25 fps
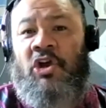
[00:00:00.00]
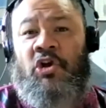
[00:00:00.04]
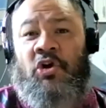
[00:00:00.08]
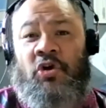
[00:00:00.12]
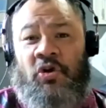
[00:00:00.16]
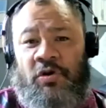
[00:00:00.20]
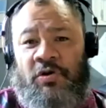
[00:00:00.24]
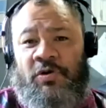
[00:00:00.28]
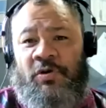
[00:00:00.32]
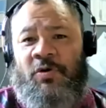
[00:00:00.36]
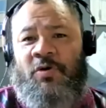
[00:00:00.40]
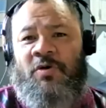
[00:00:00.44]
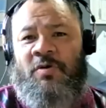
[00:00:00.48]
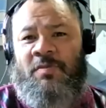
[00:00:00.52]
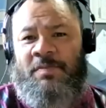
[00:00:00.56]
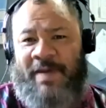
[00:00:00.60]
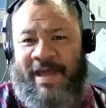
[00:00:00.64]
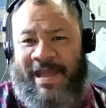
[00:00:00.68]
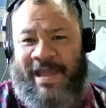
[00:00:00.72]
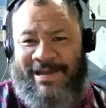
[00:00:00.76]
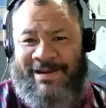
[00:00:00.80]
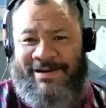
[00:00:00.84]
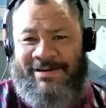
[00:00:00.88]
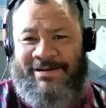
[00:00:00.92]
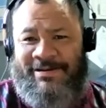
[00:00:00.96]
Good or
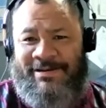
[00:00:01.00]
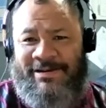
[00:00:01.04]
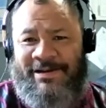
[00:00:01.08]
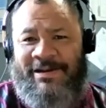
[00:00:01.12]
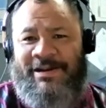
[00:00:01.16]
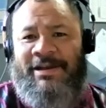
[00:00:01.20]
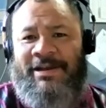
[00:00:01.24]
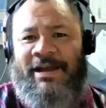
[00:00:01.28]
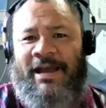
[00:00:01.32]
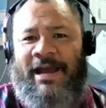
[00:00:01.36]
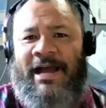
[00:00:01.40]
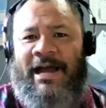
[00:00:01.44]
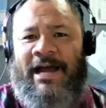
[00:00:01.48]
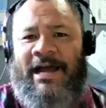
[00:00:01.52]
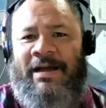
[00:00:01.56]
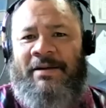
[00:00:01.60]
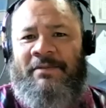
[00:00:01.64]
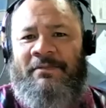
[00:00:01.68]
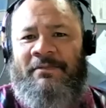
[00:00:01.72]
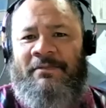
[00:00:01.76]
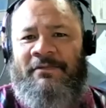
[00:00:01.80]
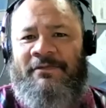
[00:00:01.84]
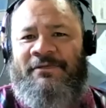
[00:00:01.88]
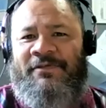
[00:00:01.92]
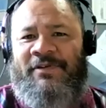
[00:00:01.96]
bad
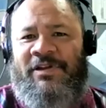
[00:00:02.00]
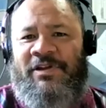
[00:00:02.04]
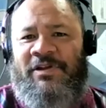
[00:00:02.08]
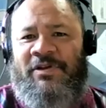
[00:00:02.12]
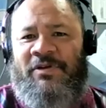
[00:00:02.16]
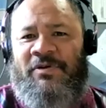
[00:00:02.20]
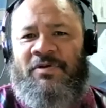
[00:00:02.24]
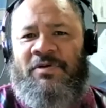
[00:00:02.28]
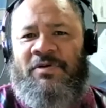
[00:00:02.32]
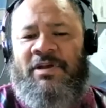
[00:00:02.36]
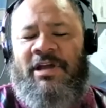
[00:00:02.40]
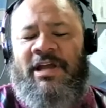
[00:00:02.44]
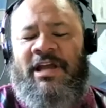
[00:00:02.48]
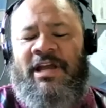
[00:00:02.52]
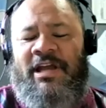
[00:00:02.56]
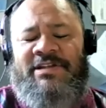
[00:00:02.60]
for you?